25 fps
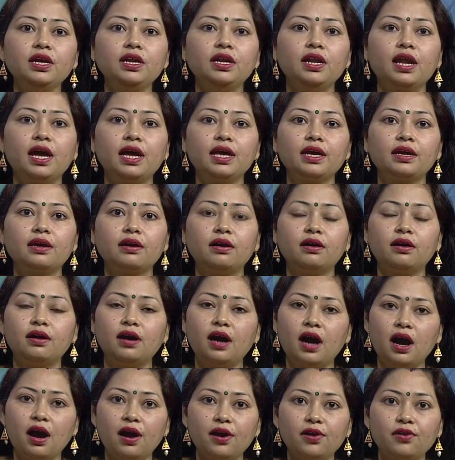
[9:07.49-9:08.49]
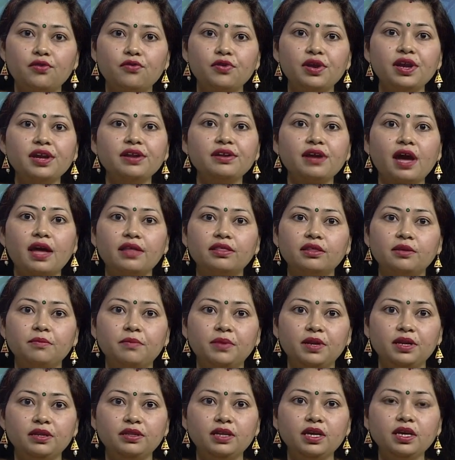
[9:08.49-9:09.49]
like a uh, heart rate and the
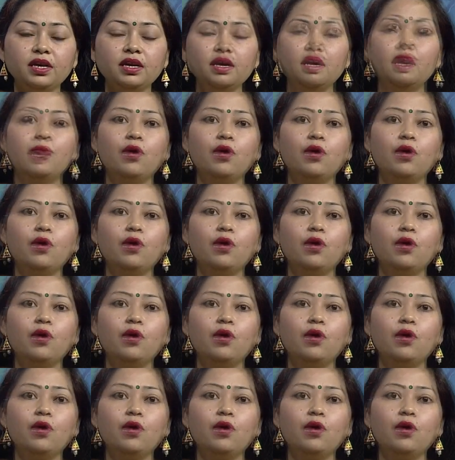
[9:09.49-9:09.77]
breathing.